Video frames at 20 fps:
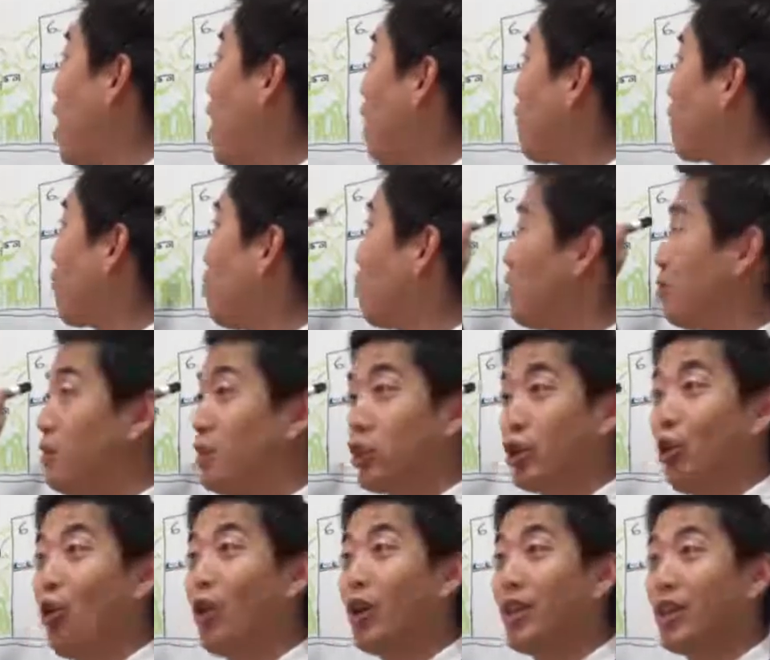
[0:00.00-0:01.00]
off from the
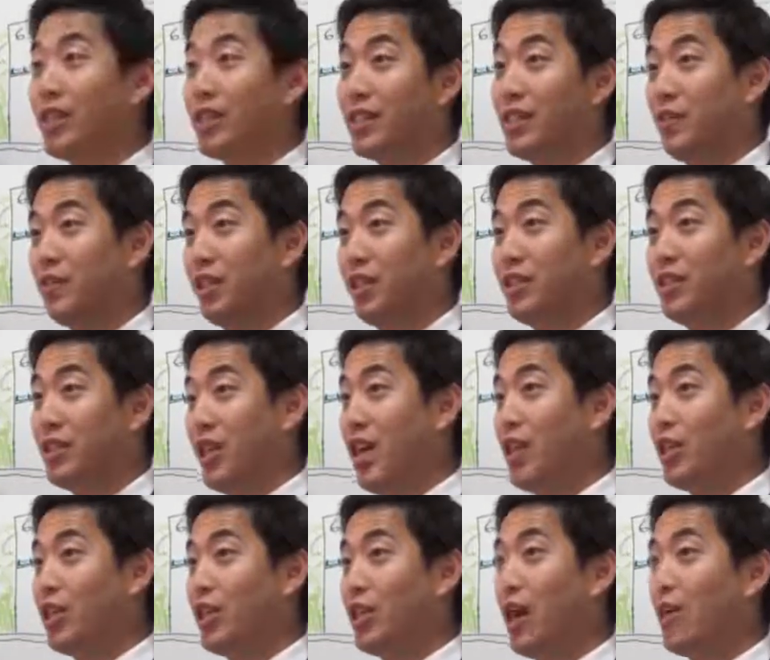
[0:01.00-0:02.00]
majority
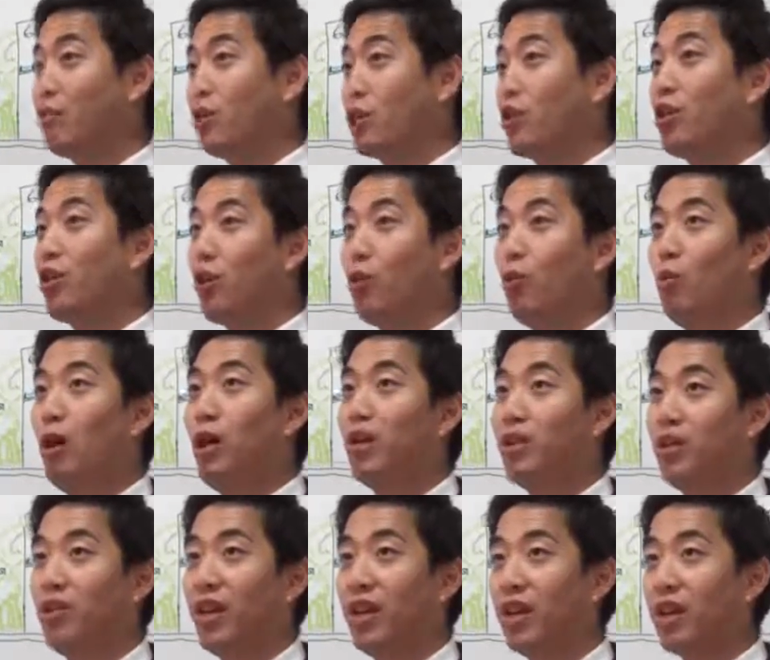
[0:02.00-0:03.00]
civilization, I'm sure they're
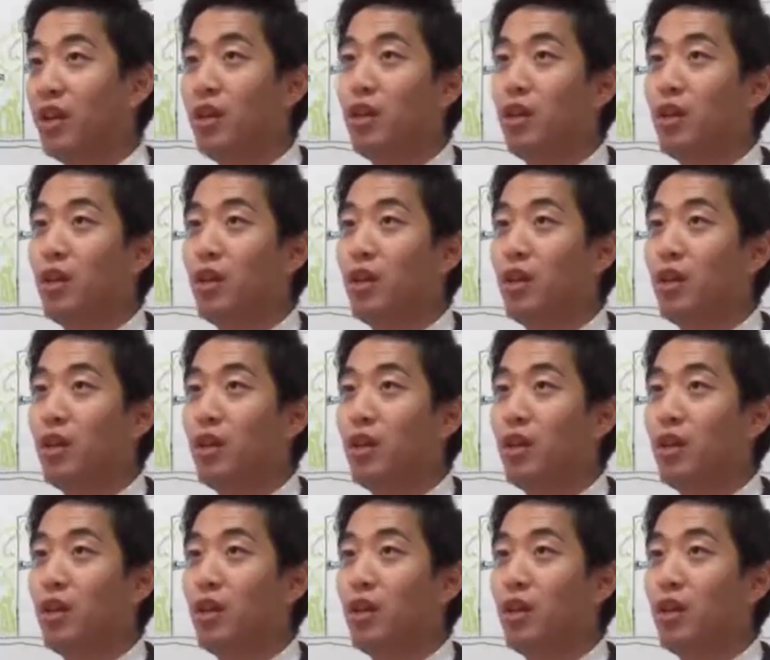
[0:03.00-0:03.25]
wondering.